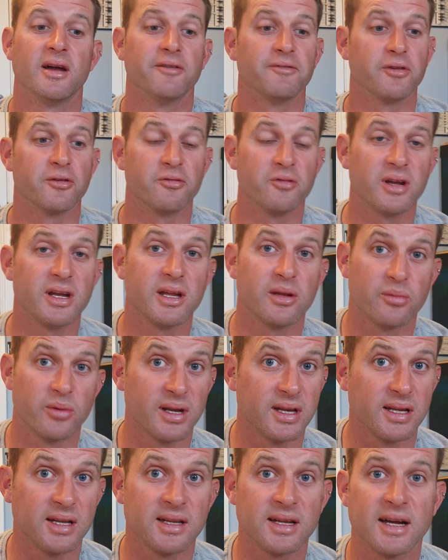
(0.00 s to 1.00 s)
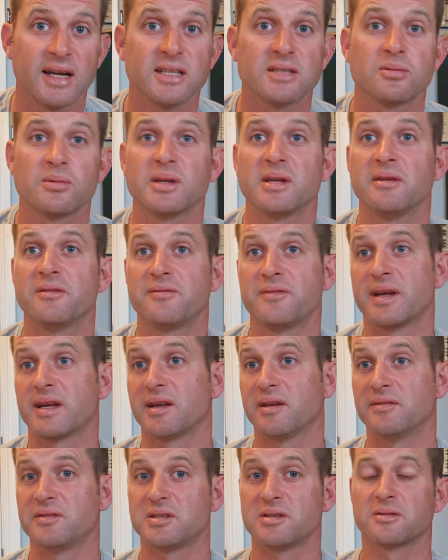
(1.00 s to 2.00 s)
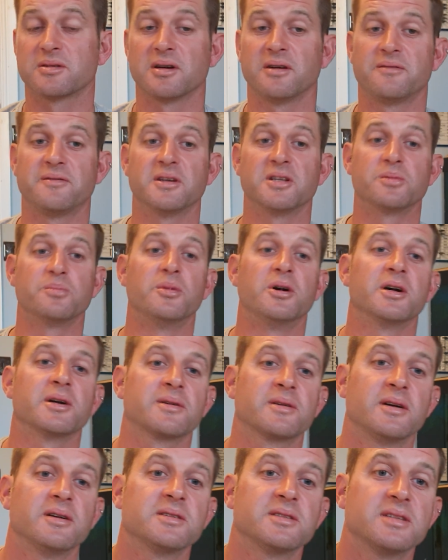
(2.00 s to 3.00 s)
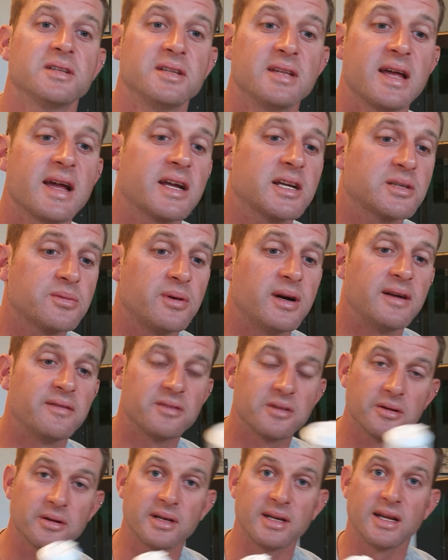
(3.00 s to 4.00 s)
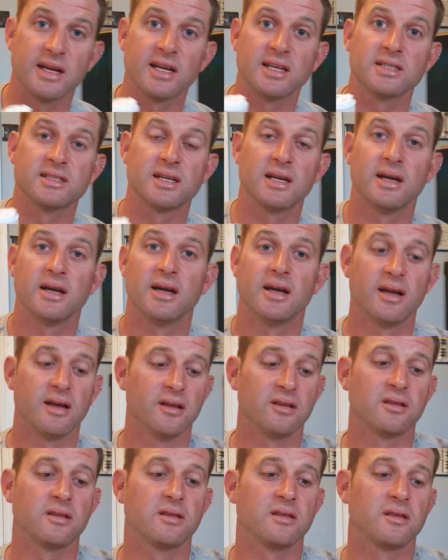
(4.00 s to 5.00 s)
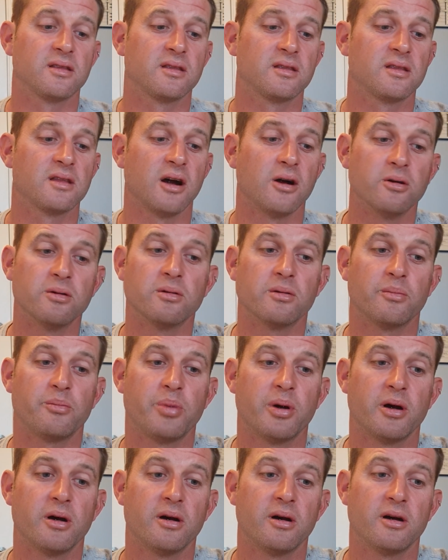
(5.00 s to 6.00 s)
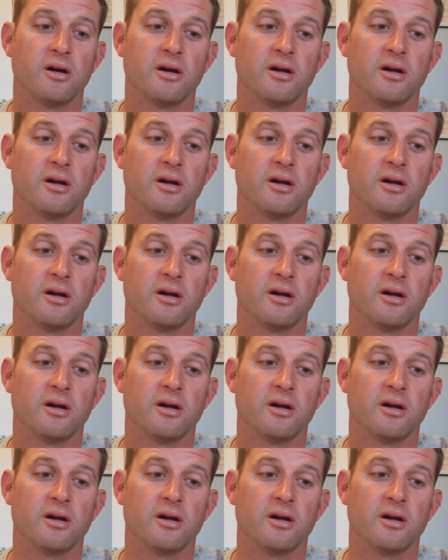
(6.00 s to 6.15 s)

For really windy days, when you think you've still got to fish micros, the next way of doing it is don't put